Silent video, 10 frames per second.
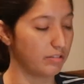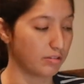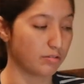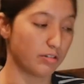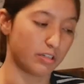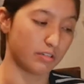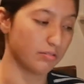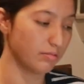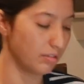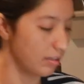It's tricky.
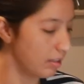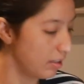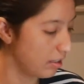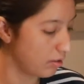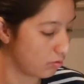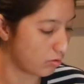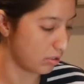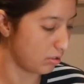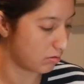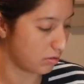
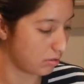Tricky.